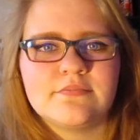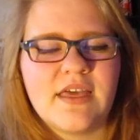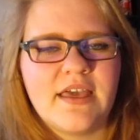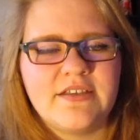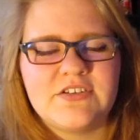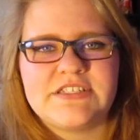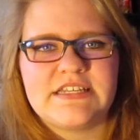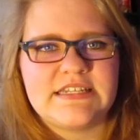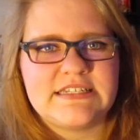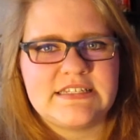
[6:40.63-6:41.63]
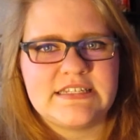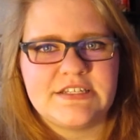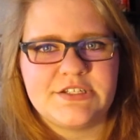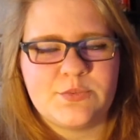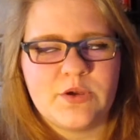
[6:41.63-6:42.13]
I understand that he's a
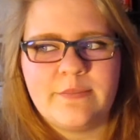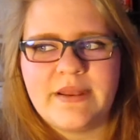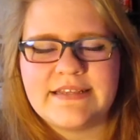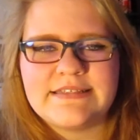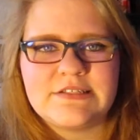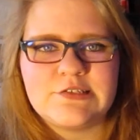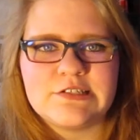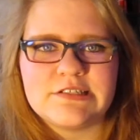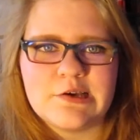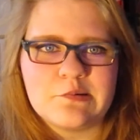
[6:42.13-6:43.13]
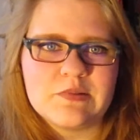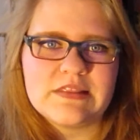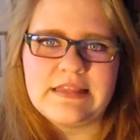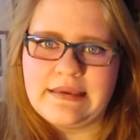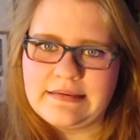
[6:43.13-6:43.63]
teenage boy, but I still just don't
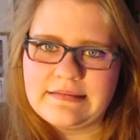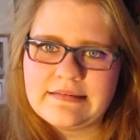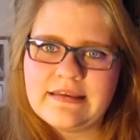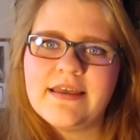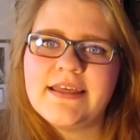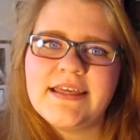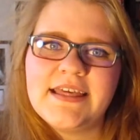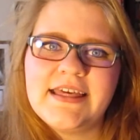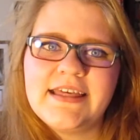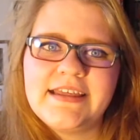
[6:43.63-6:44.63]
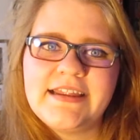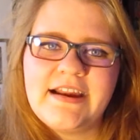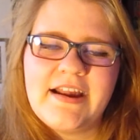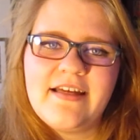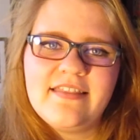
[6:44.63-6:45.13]
think
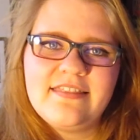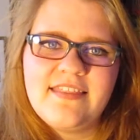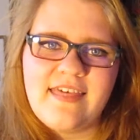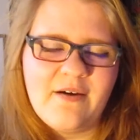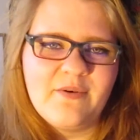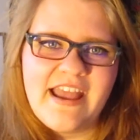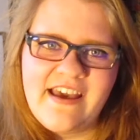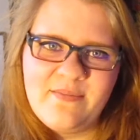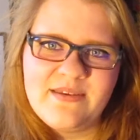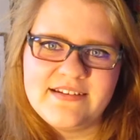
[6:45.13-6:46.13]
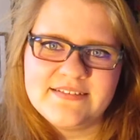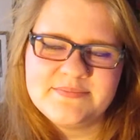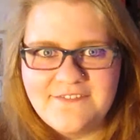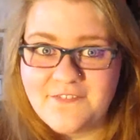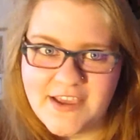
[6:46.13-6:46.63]
that that would happen.
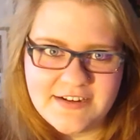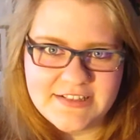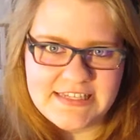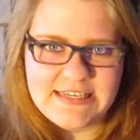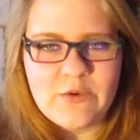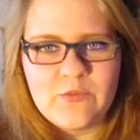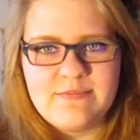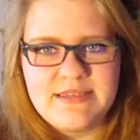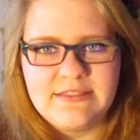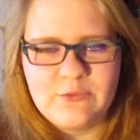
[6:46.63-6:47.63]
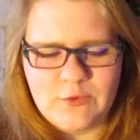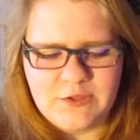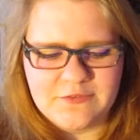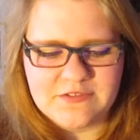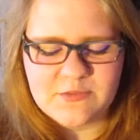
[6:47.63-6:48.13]
Finally, we meet the
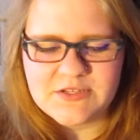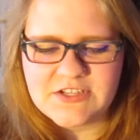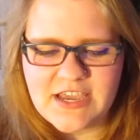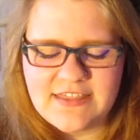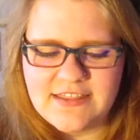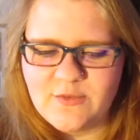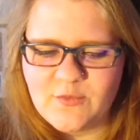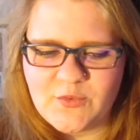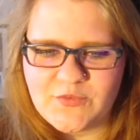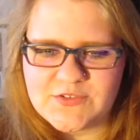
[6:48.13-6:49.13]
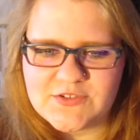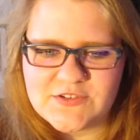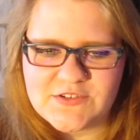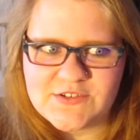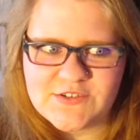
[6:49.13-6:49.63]
wolves, which I think the wolves
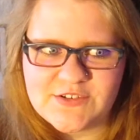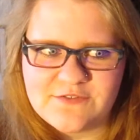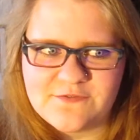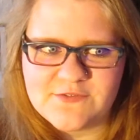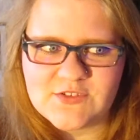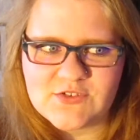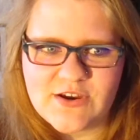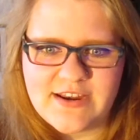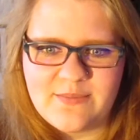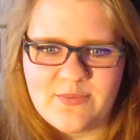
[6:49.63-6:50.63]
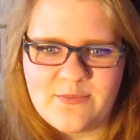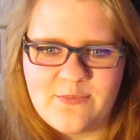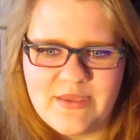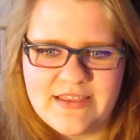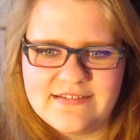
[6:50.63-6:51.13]
just should have straight up
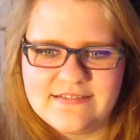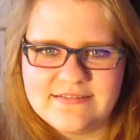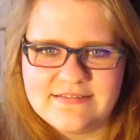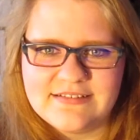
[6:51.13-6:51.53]
been